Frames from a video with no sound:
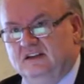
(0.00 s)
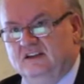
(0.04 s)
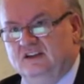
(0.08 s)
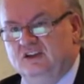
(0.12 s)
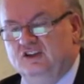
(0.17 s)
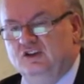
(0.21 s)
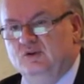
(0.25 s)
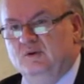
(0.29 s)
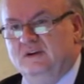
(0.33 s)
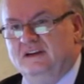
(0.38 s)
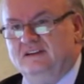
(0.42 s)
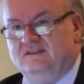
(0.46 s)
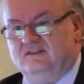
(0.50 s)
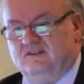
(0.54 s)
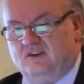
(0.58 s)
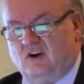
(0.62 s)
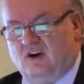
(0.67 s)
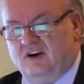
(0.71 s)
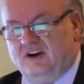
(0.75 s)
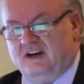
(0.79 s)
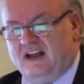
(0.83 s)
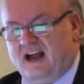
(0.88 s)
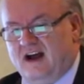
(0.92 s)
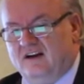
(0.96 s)
the U.S.
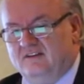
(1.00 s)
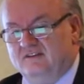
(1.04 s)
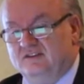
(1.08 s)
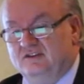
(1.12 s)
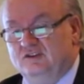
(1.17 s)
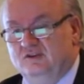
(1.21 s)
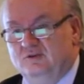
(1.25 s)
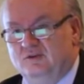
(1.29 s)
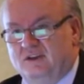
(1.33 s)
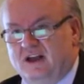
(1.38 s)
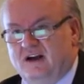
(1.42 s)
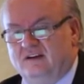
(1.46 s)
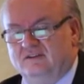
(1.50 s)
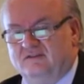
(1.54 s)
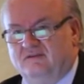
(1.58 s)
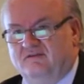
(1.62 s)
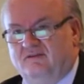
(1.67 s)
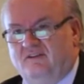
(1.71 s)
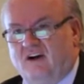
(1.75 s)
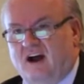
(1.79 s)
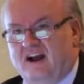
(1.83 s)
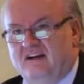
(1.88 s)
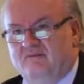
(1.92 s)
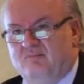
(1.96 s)
started out in
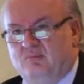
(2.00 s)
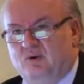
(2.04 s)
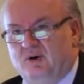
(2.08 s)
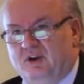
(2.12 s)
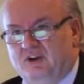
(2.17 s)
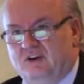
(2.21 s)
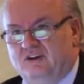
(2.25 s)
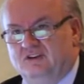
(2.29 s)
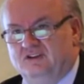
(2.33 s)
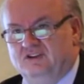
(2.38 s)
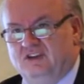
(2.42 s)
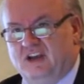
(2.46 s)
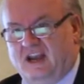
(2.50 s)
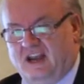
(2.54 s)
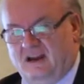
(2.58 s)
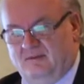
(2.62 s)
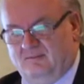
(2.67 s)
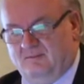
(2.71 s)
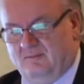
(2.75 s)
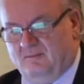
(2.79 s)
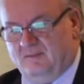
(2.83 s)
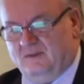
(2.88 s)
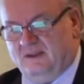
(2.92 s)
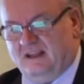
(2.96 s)
2005 pretty good
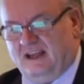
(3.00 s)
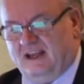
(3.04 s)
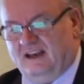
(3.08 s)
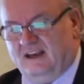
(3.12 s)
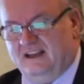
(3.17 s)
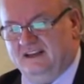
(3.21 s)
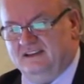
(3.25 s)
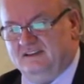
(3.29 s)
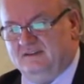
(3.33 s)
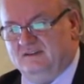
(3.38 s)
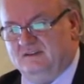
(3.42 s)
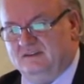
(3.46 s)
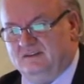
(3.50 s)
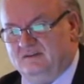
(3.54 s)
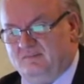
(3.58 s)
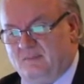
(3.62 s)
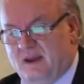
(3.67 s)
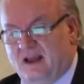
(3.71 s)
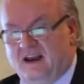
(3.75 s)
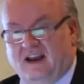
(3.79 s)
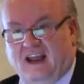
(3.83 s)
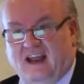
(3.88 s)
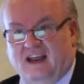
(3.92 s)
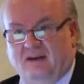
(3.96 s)
shape. They at least
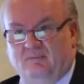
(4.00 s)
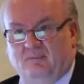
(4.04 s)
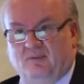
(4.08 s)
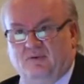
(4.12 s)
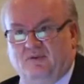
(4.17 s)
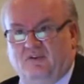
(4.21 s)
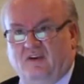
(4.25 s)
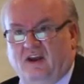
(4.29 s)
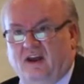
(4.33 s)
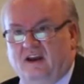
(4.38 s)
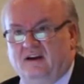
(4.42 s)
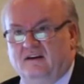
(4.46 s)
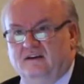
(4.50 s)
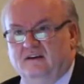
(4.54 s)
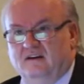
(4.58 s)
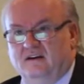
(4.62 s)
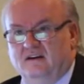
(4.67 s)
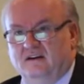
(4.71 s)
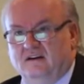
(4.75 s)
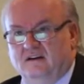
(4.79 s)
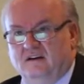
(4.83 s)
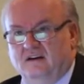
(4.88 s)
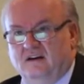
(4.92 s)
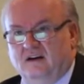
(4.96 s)
spent 8%
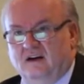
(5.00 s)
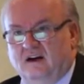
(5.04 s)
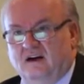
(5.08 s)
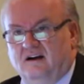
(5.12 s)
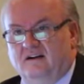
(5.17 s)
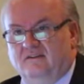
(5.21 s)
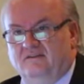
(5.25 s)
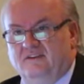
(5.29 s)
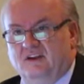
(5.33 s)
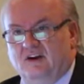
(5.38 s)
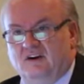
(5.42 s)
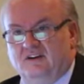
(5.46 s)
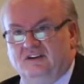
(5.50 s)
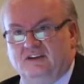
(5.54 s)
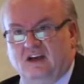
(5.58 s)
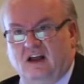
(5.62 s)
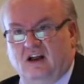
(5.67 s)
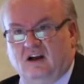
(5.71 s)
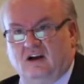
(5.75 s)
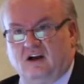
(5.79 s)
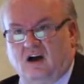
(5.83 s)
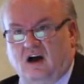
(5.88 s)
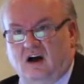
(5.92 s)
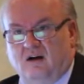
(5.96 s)
of their
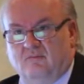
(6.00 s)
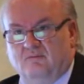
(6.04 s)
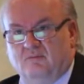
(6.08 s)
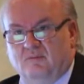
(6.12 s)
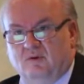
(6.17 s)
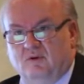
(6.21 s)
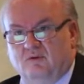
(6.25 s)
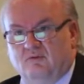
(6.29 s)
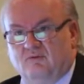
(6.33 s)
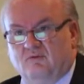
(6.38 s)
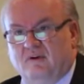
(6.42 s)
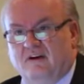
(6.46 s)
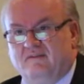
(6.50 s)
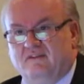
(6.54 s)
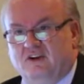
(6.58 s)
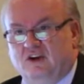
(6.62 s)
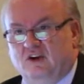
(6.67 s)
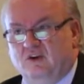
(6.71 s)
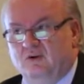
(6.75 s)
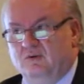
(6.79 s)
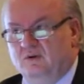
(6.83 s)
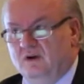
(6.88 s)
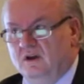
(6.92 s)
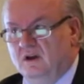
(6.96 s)
telecom
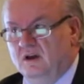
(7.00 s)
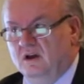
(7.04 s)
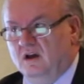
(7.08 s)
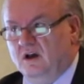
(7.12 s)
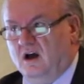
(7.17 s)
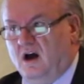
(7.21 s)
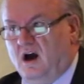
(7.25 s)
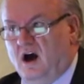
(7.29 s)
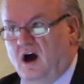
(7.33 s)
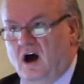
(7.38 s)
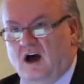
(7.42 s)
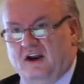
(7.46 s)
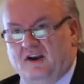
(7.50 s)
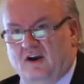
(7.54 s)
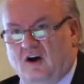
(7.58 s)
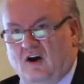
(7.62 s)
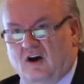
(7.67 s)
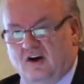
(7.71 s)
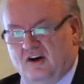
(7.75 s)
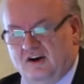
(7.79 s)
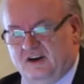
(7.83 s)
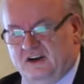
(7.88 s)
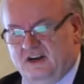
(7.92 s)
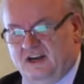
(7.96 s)
revenue on
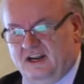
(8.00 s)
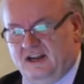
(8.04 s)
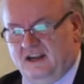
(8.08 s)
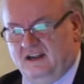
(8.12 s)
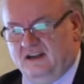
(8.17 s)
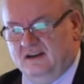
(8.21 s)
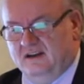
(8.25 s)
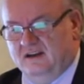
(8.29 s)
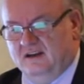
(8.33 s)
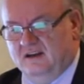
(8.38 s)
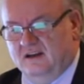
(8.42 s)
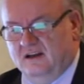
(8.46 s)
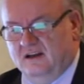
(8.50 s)
R&D,